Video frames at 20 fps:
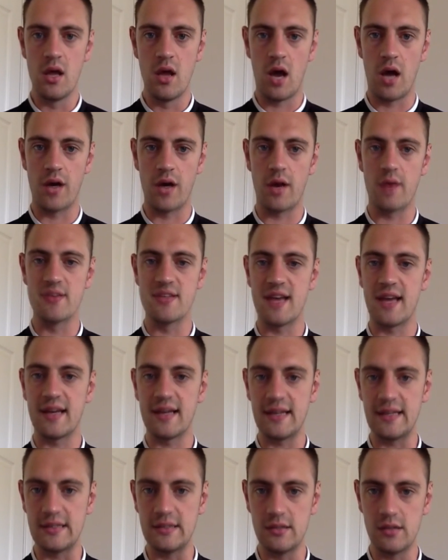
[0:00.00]
I know
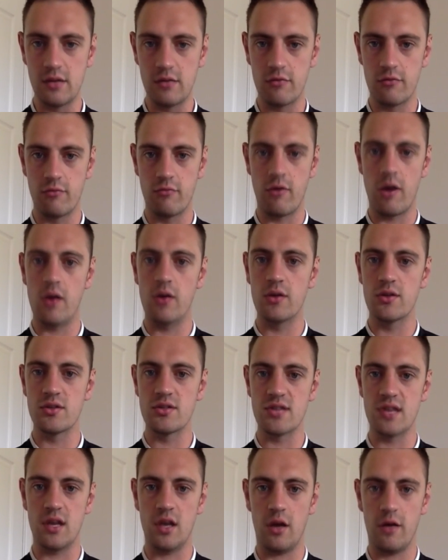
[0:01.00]
Danny Rowland
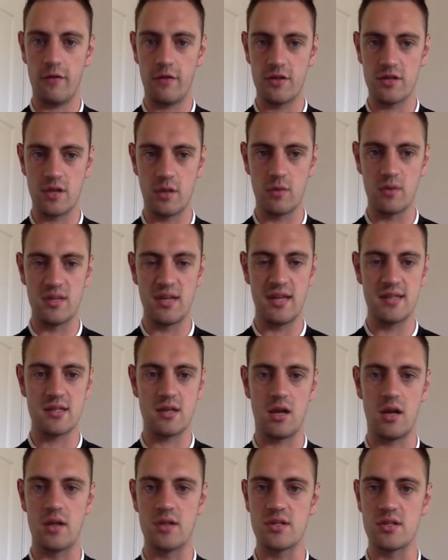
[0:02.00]
does it a lot of the time with his
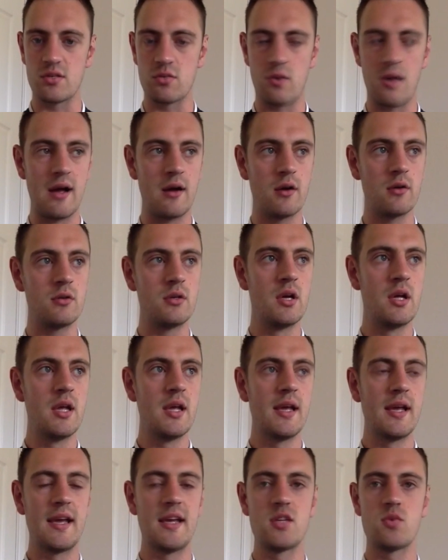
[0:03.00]
clients as well,
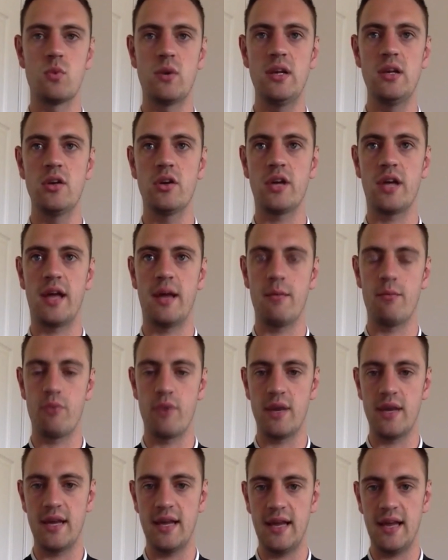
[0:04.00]
is we look at
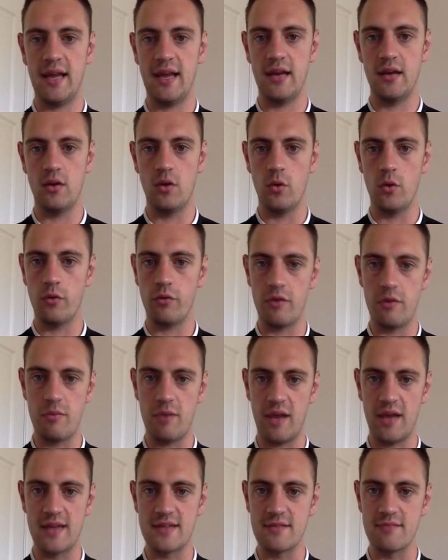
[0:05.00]
bringing in all three
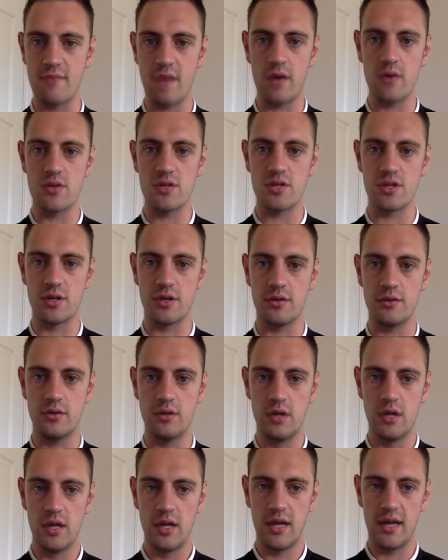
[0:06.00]
planes of motion
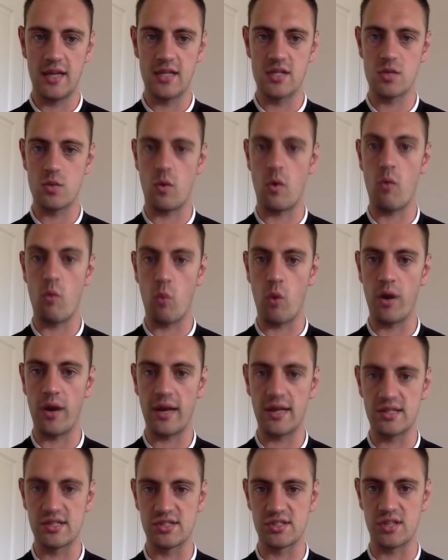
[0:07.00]
into one
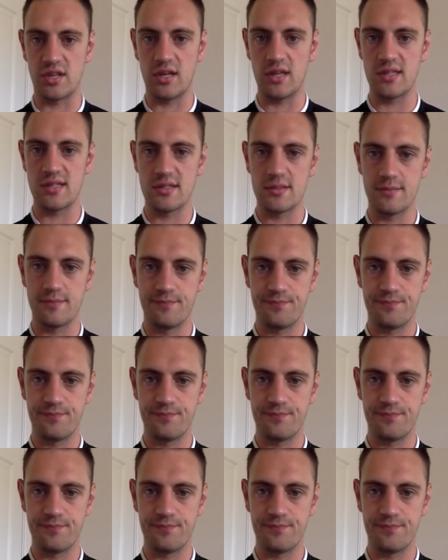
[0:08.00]
exercise.